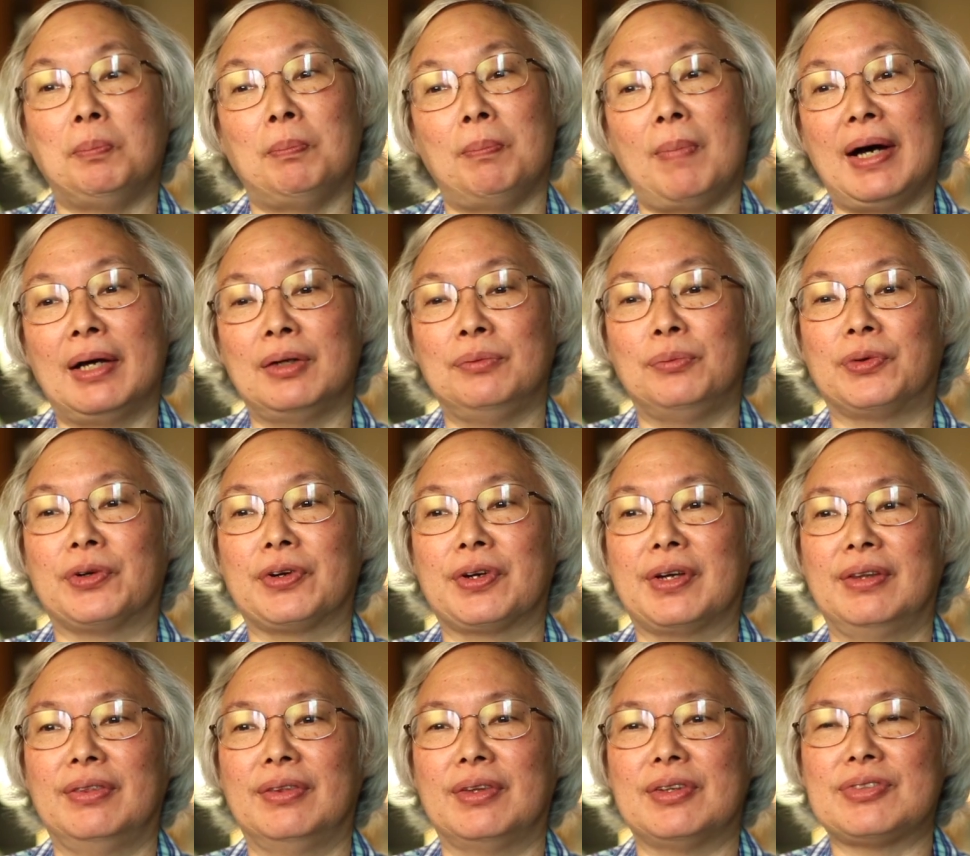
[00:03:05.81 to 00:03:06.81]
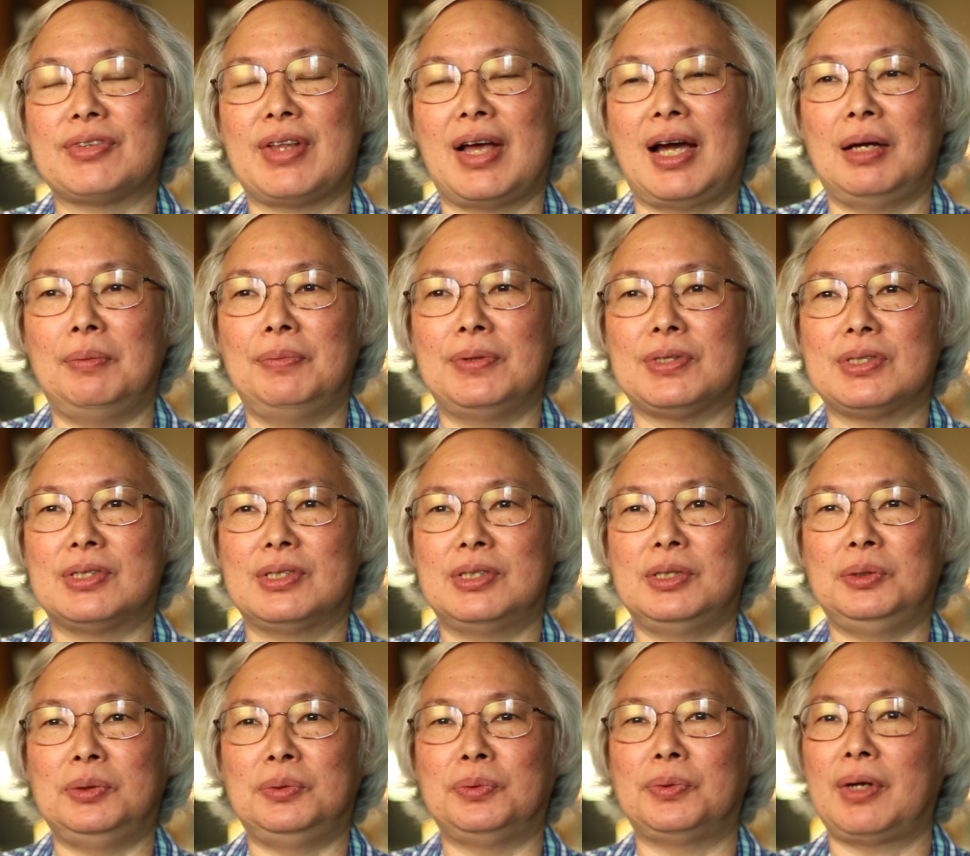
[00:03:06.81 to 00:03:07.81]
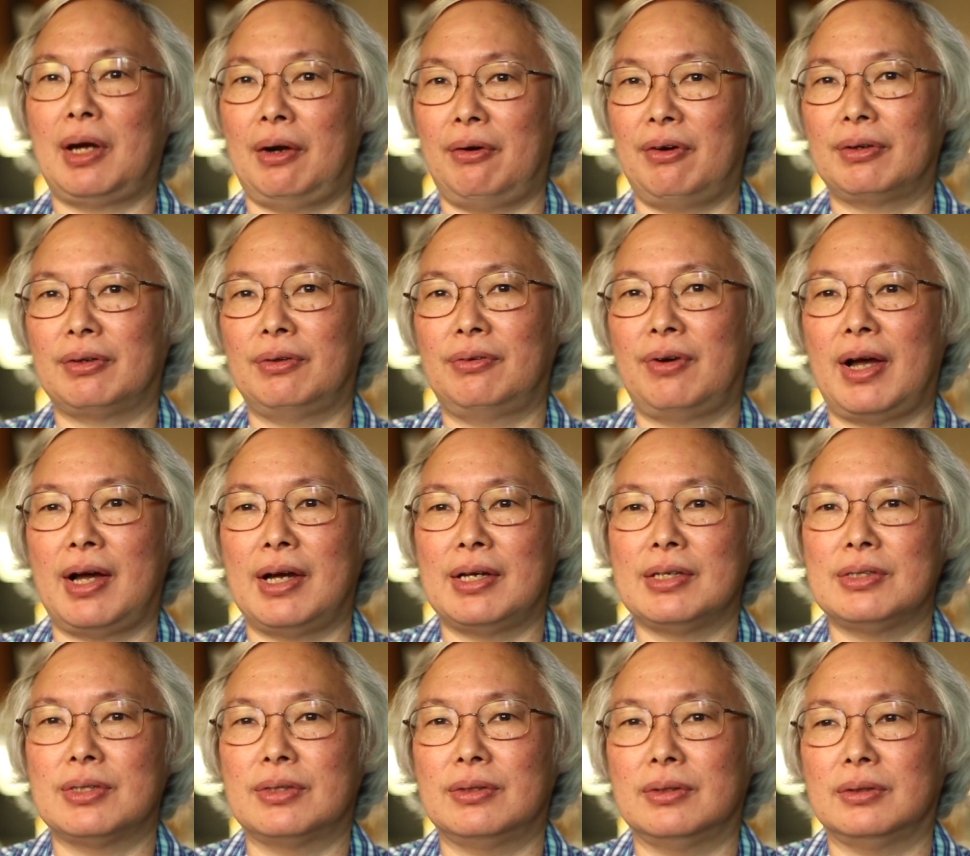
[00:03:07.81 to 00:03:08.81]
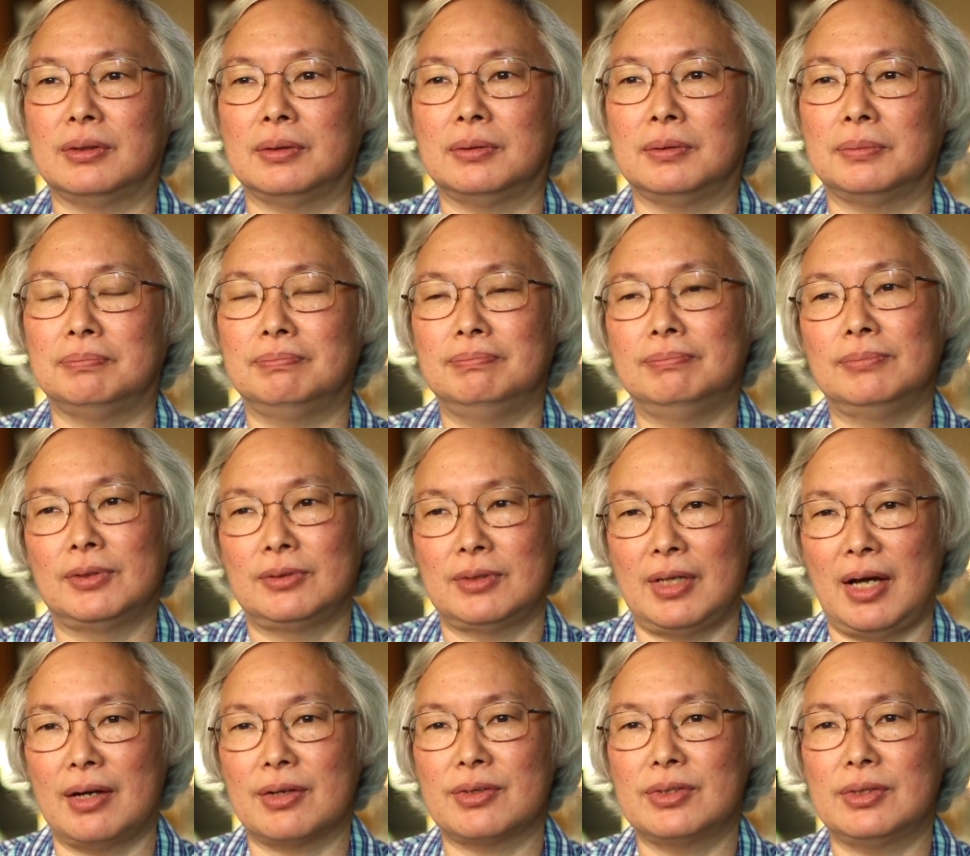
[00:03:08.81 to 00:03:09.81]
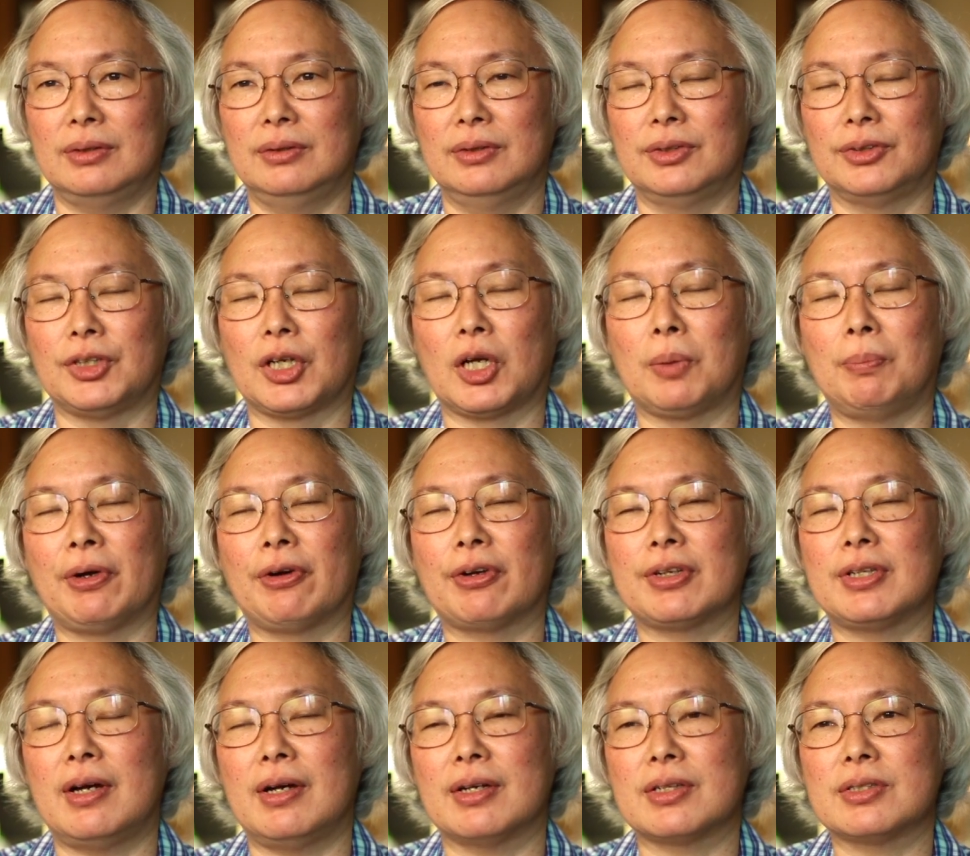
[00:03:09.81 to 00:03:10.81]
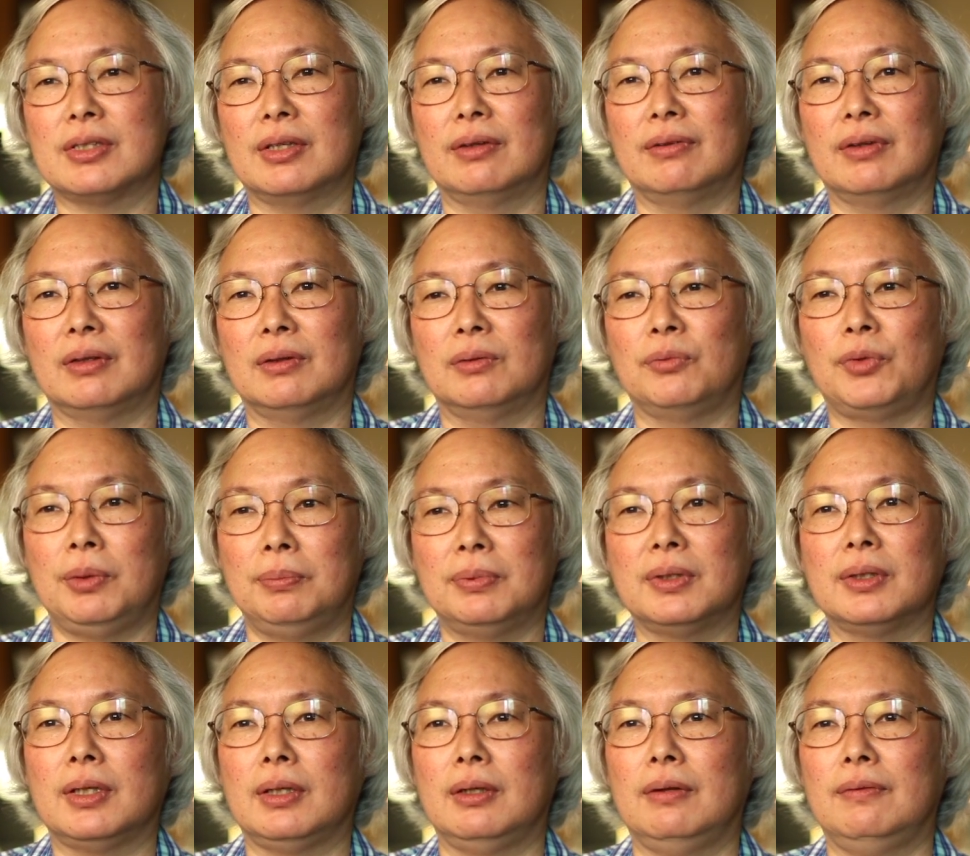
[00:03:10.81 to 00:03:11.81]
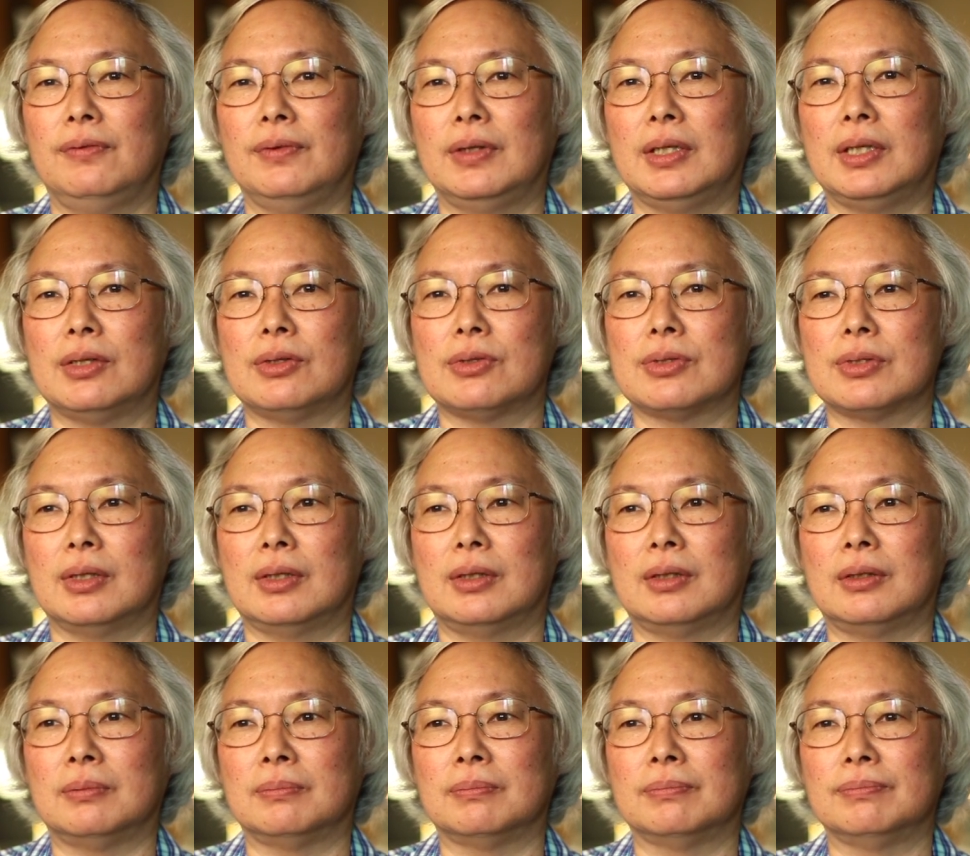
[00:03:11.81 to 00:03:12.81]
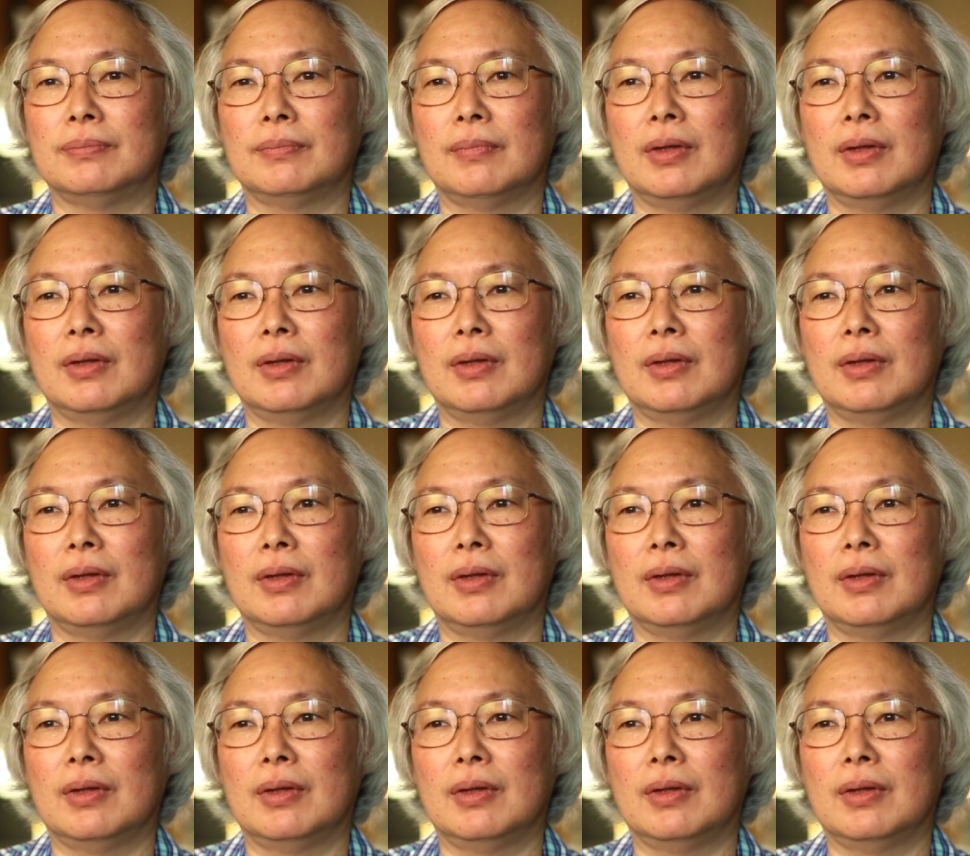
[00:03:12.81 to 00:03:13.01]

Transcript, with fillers: my work in this lab is to characterize the toxin, the oligomeric toxin, that we believe is um,